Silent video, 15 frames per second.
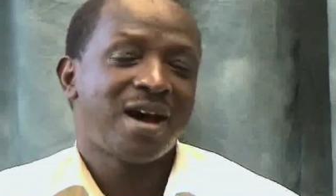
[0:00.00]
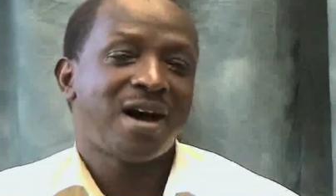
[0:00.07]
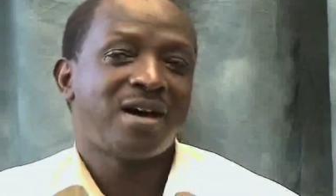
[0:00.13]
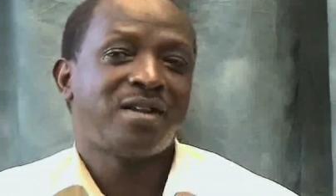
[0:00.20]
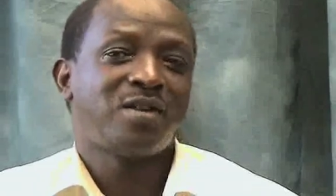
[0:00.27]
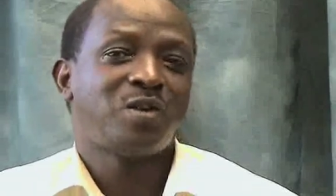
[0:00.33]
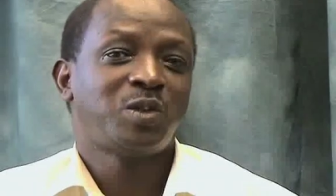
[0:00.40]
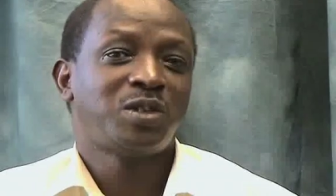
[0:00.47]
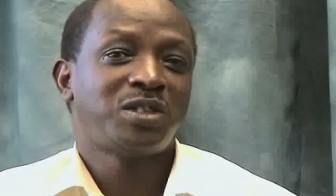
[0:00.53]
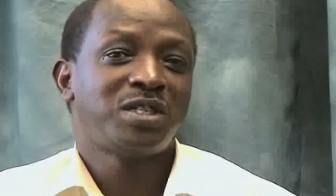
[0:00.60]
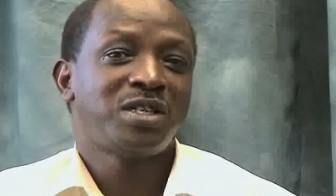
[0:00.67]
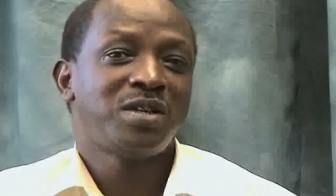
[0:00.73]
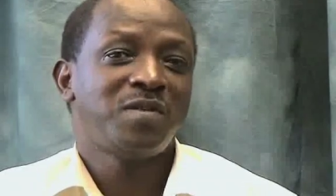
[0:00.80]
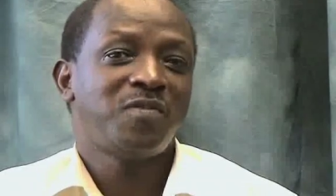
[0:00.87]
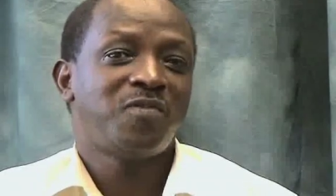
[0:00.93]
And to
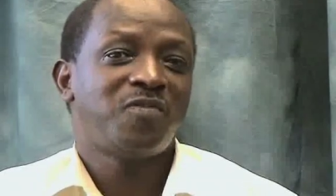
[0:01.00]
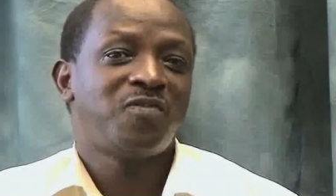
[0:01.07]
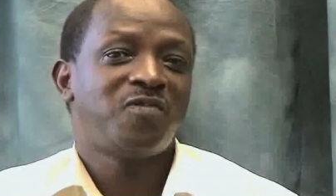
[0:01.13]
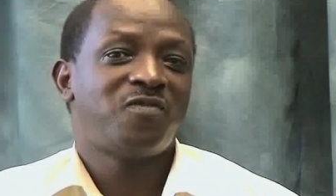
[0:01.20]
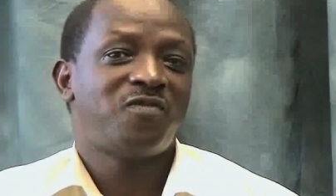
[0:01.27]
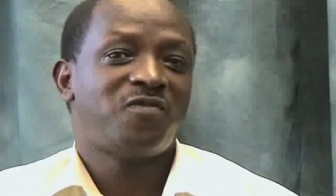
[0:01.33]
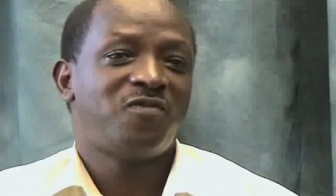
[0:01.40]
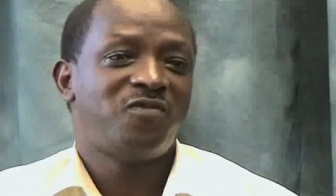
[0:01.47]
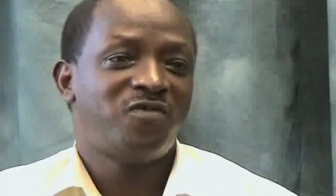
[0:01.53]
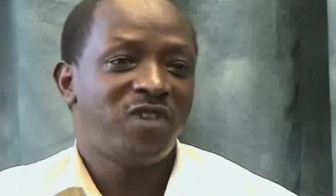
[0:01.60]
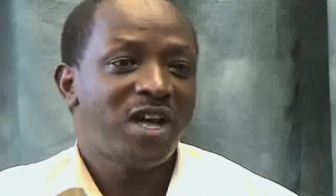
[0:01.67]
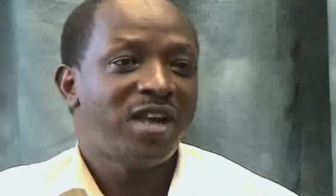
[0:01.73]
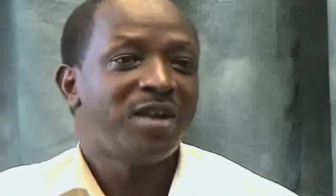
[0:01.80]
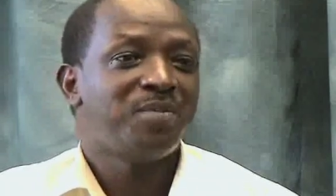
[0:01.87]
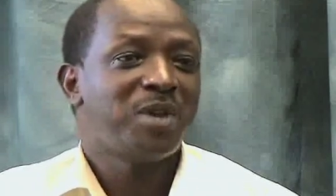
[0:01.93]
see
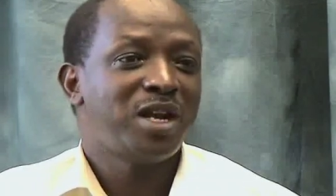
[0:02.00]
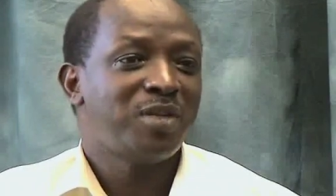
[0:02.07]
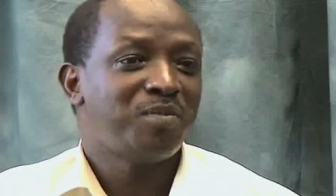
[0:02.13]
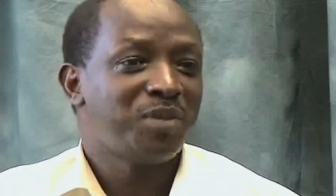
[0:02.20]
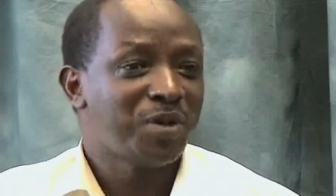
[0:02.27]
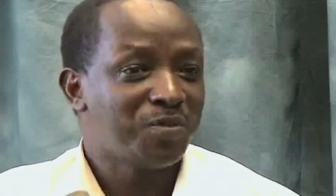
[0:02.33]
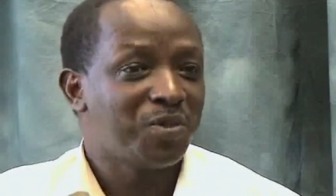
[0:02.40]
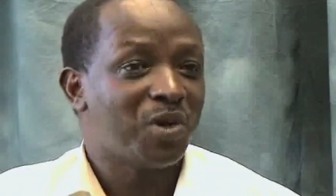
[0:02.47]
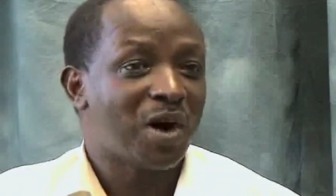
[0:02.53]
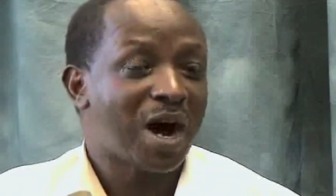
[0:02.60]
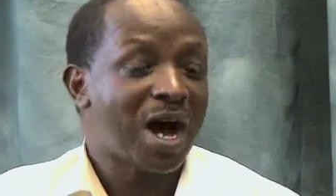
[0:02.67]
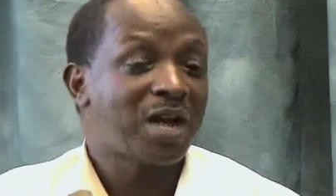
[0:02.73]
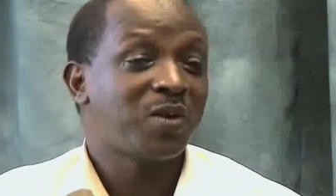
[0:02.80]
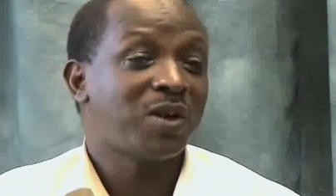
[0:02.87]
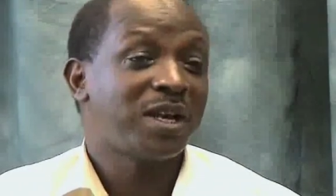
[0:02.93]
very many people
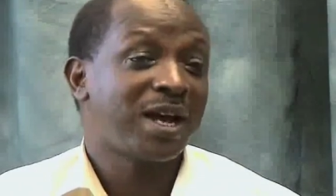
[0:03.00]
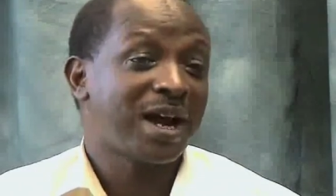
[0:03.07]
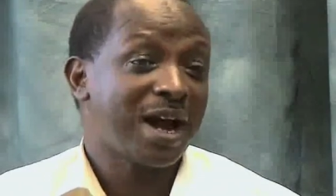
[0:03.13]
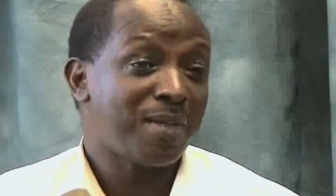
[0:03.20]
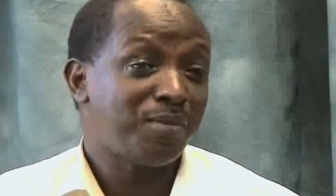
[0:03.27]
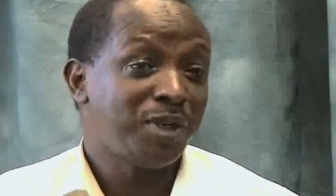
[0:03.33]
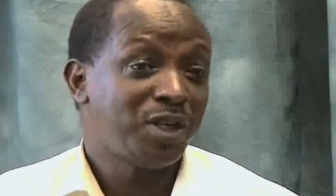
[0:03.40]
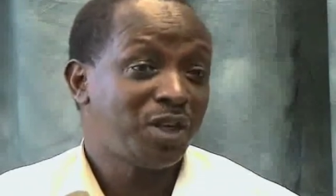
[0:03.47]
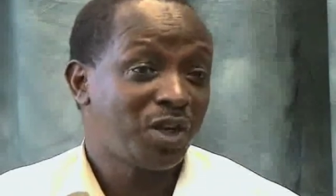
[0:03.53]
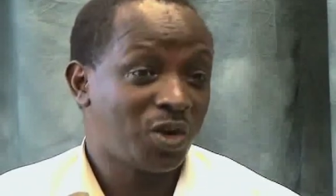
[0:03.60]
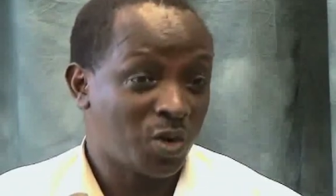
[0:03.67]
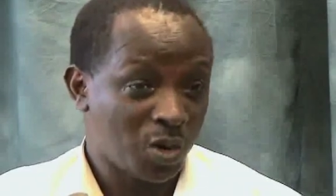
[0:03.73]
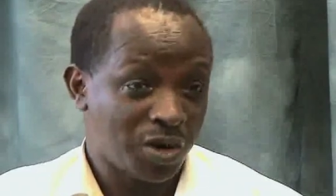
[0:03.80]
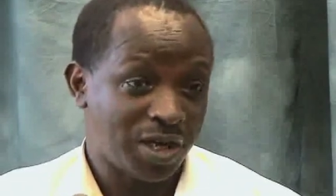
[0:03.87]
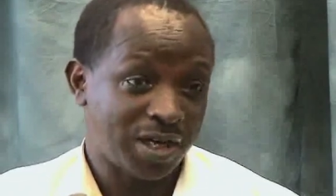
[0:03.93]
actually coming
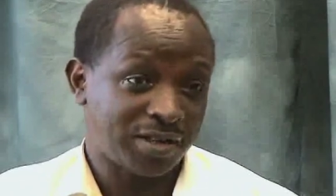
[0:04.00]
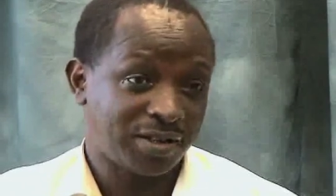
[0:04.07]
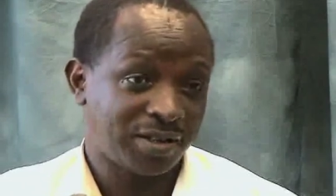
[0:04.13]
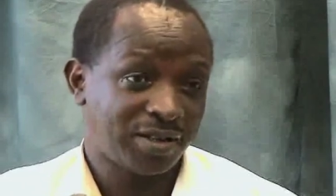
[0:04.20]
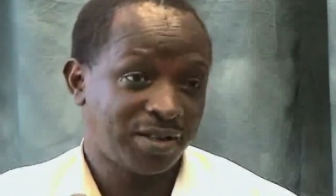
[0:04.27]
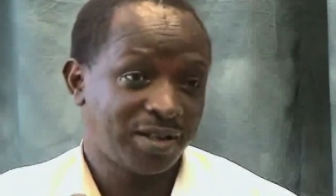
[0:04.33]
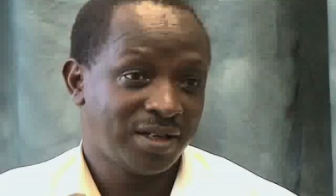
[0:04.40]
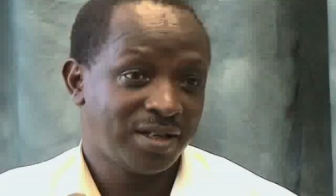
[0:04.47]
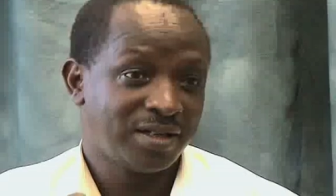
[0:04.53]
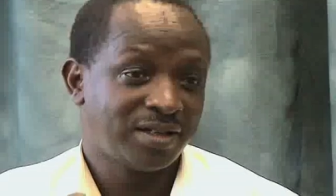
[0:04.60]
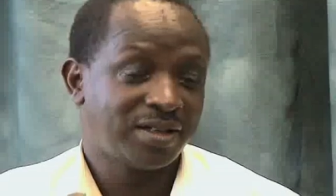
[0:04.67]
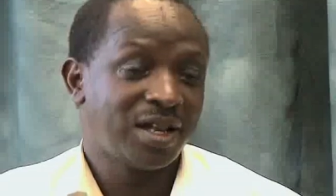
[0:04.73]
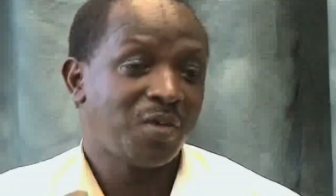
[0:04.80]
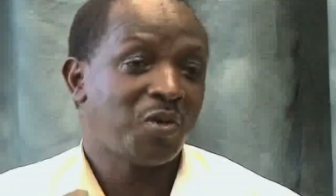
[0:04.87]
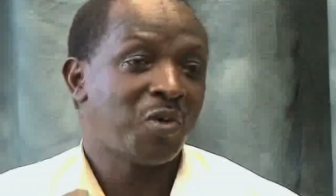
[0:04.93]
curious,
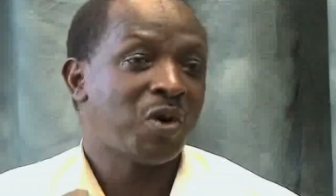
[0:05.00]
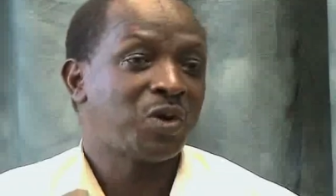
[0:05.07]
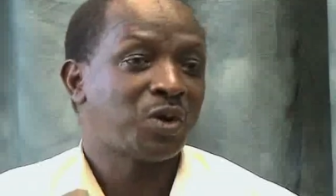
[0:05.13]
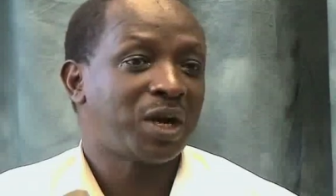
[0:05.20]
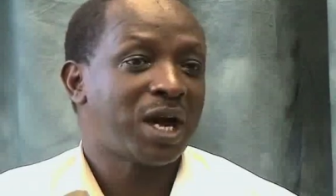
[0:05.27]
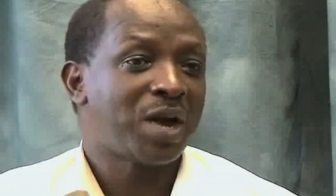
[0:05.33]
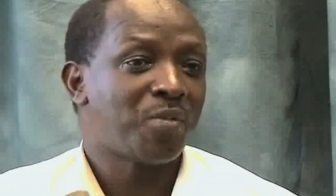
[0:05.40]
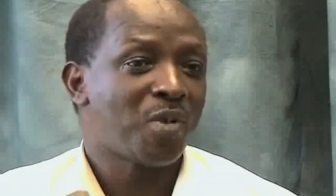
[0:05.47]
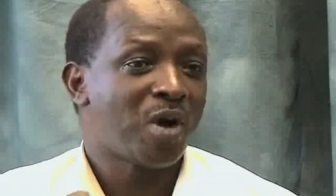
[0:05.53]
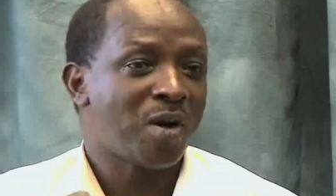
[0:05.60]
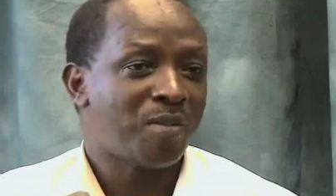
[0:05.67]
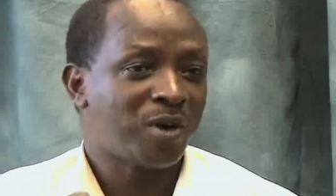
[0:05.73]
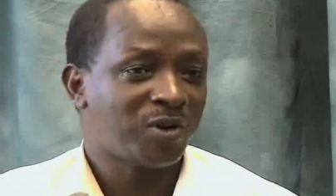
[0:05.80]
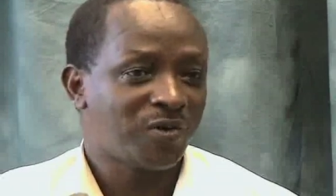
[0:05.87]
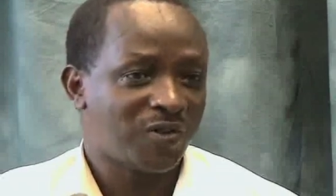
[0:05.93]
saying we want to learn more
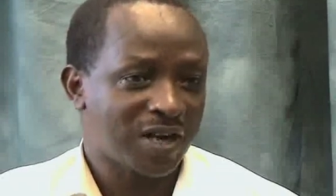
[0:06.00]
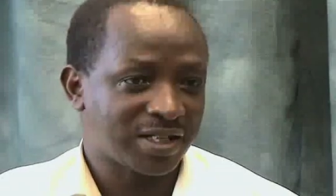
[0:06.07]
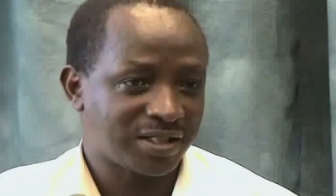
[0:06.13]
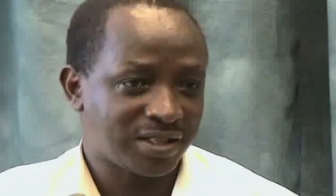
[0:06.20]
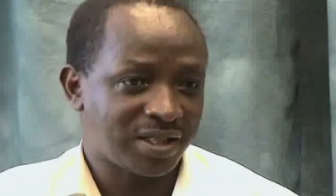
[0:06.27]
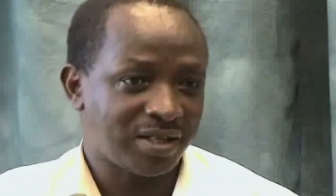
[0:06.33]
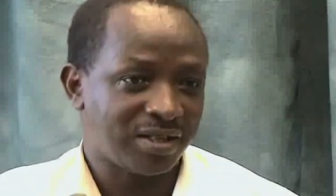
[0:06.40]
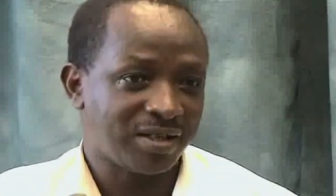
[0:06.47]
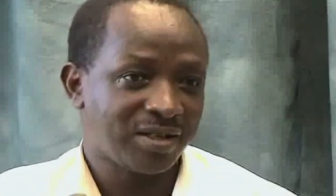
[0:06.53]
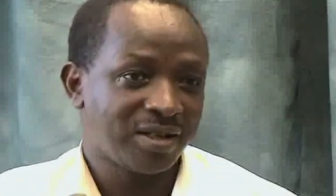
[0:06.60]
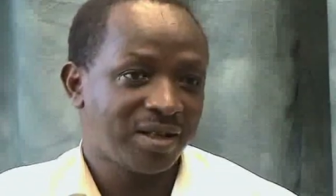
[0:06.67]
about vaccine,